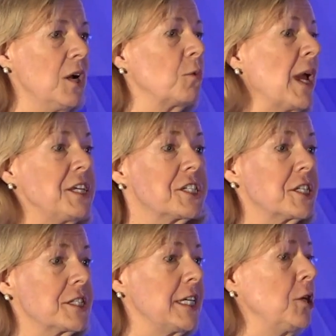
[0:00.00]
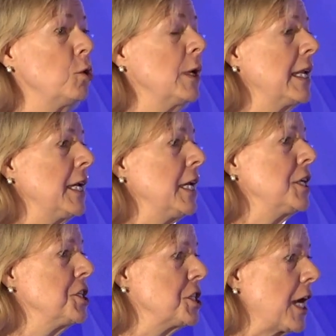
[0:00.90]
race to see who can
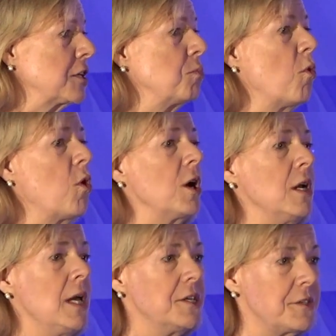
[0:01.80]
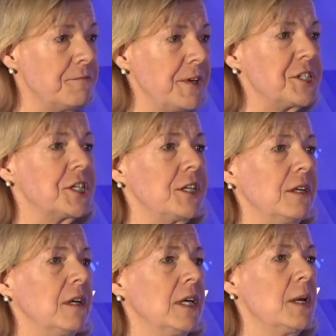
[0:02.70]
inject more division,